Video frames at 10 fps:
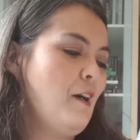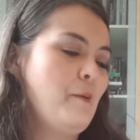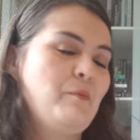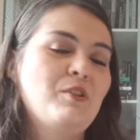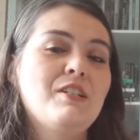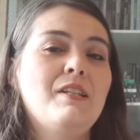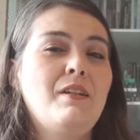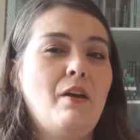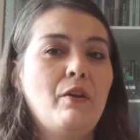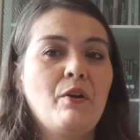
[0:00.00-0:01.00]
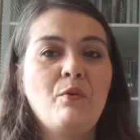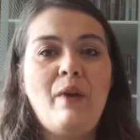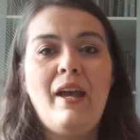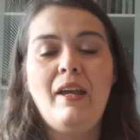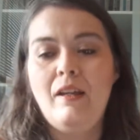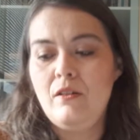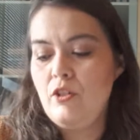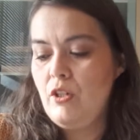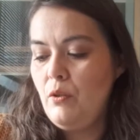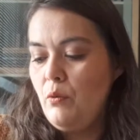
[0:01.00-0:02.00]
which is another way
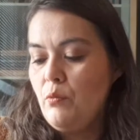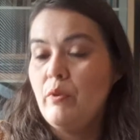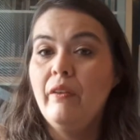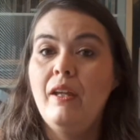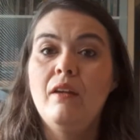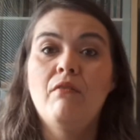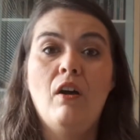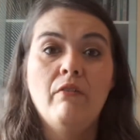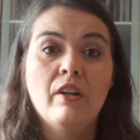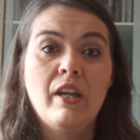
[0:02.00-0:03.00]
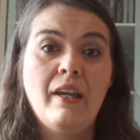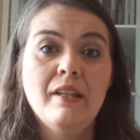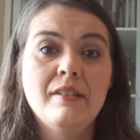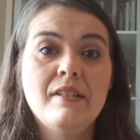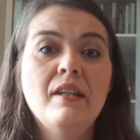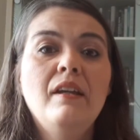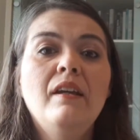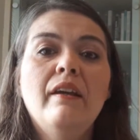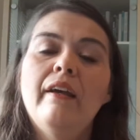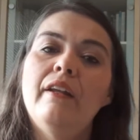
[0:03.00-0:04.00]
to really involve your kids
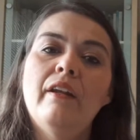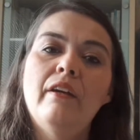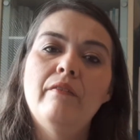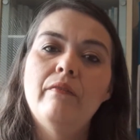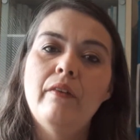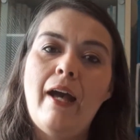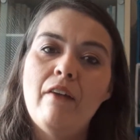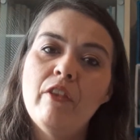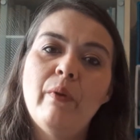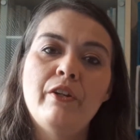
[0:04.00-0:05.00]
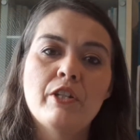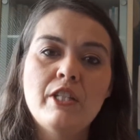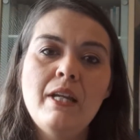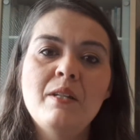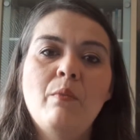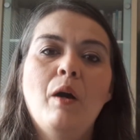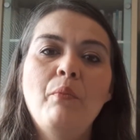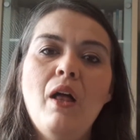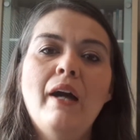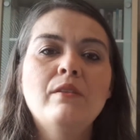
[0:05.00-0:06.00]
and have them understand
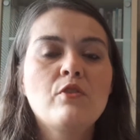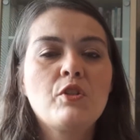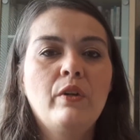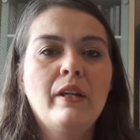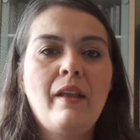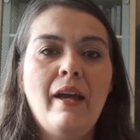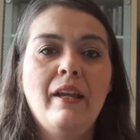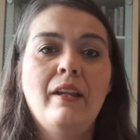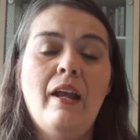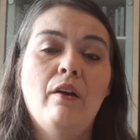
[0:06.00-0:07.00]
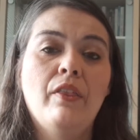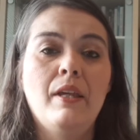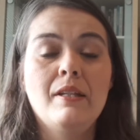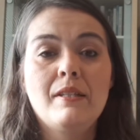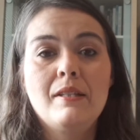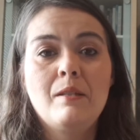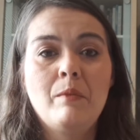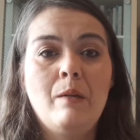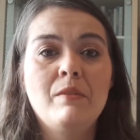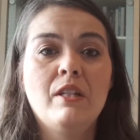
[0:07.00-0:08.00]
about plot and storyline and how things can
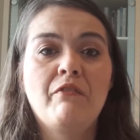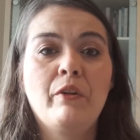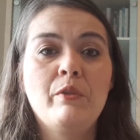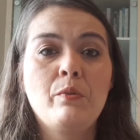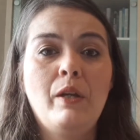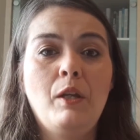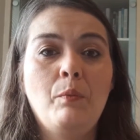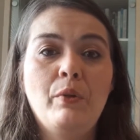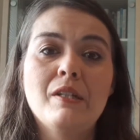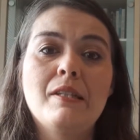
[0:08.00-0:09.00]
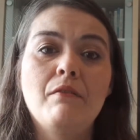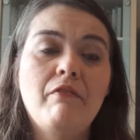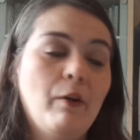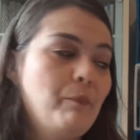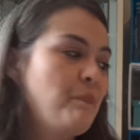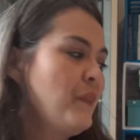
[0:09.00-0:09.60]
sometimes differ between books and film.